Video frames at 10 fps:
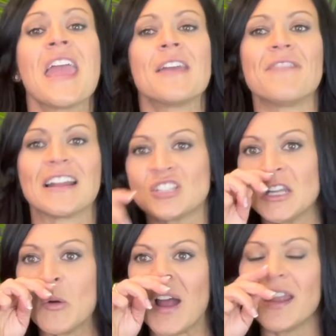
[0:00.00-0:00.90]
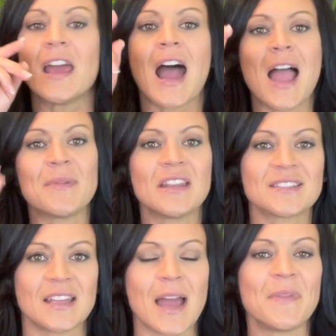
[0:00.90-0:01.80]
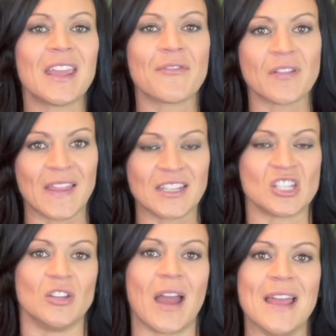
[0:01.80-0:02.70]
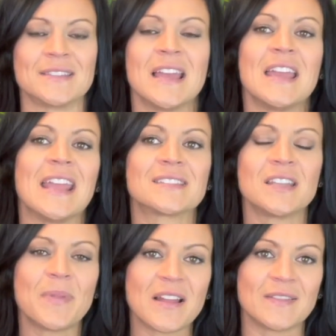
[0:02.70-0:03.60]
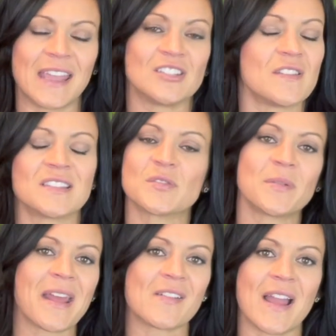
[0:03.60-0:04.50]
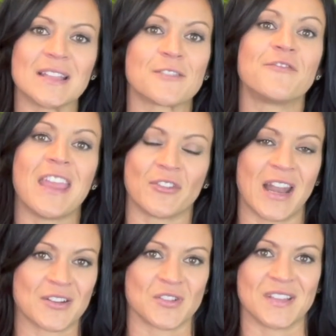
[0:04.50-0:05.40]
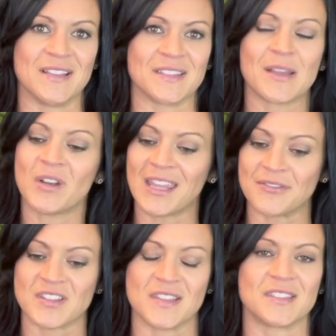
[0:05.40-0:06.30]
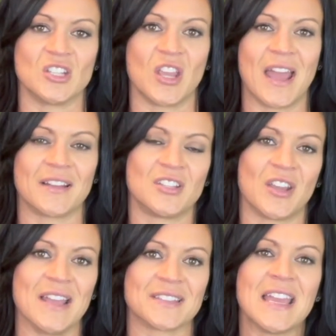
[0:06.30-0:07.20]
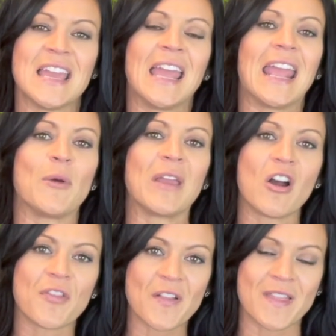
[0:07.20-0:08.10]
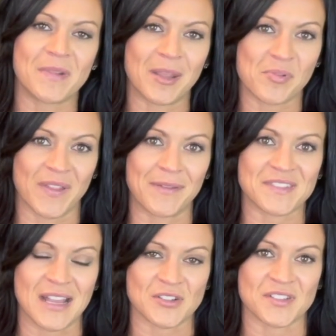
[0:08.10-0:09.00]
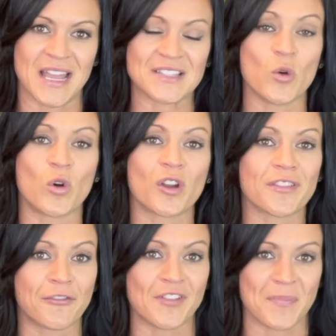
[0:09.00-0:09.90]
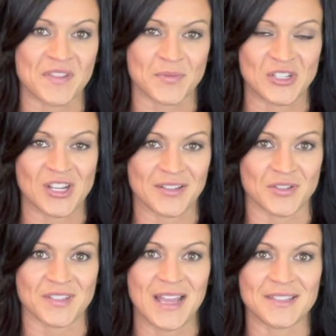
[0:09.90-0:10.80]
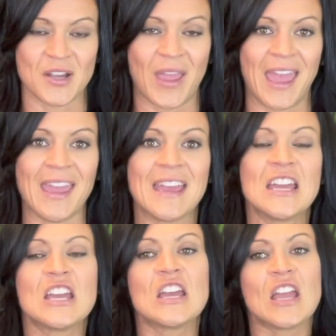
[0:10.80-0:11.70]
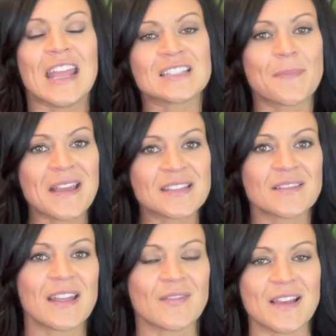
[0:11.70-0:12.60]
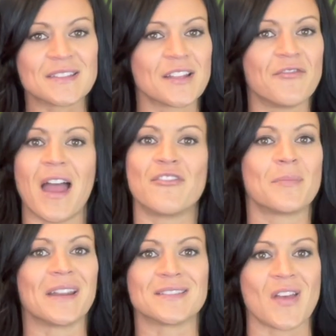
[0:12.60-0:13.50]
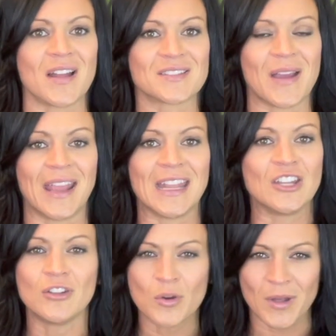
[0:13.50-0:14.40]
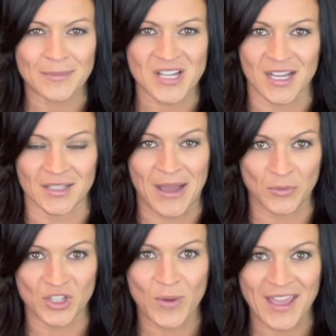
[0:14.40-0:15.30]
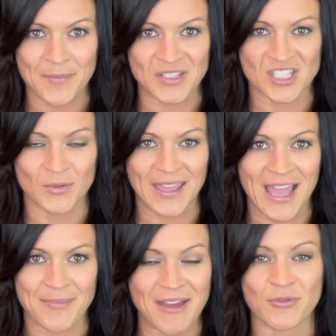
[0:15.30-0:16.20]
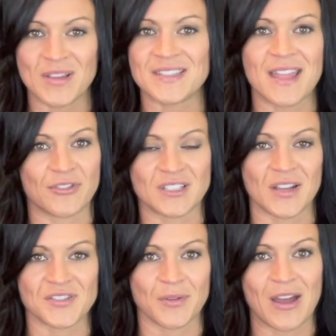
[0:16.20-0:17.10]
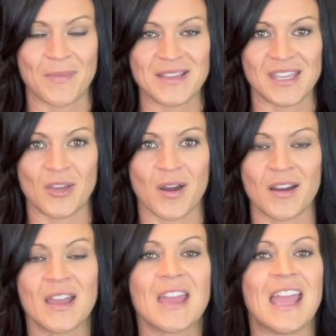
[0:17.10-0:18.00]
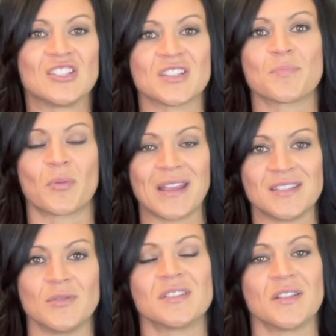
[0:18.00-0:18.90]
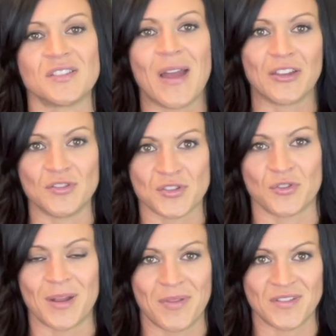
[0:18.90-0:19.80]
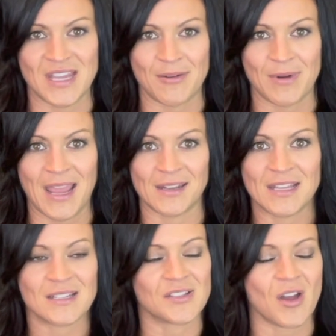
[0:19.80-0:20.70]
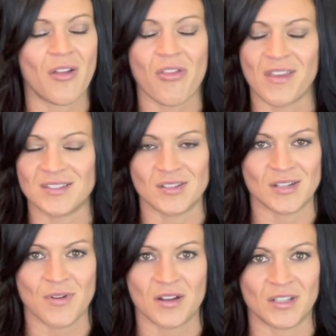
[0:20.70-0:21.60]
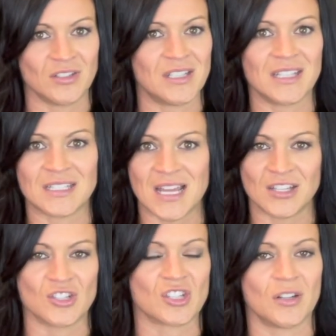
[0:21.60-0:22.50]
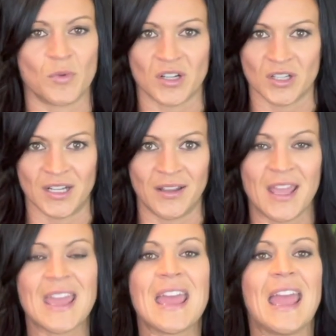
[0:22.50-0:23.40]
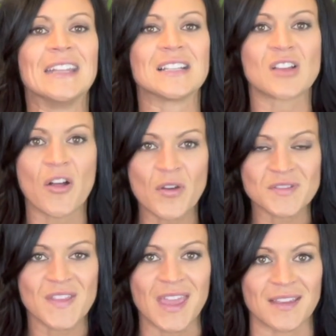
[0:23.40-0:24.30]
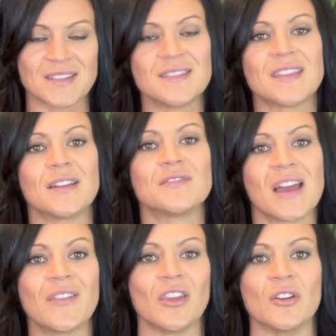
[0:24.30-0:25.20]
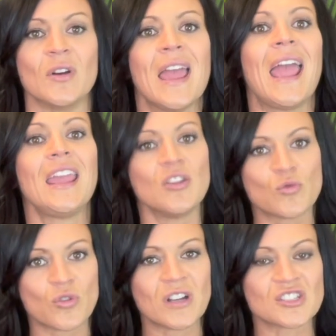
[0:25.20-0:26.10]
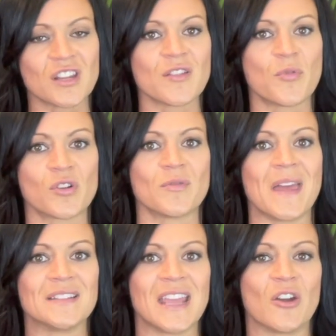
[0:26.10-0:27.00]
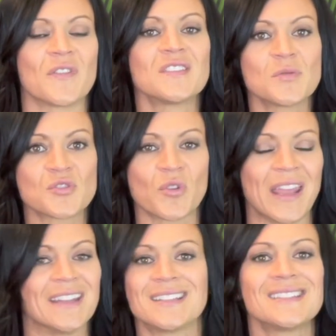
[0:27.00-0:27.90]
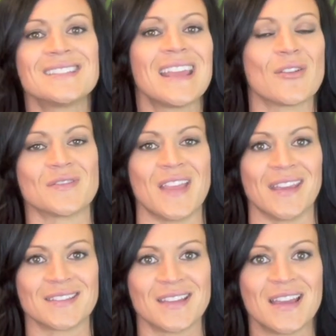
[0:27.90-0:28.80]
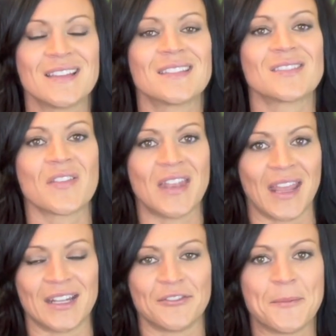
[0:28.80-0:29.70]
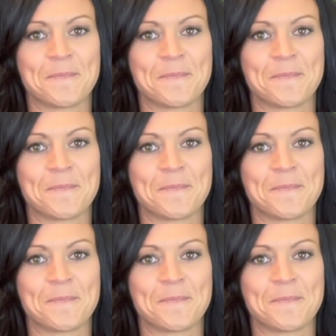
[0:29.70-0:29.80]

In fact, you know what? I'm going to give a link to you guys. It's going to be a link to, this is one of my clients' favorite exercises. I want to gift this to you guys. We call it the limiting beliefs exercise or the flip the switch exercise, okay? It's basically a list of everybody's thoughts, right? And you know what I'm talking about. When you wake up at 2 a.m., that voice never tells you how amazing you are. It just berates you and tells you how you screwed up in the day, right? Tells you all the things you did wrong. You didn't get done. You should have, would have, could have. It does all those things instead of telling you, hey, you crushed it in the boardroom that day, or this was great. It doesn't say those things. It says all the negative.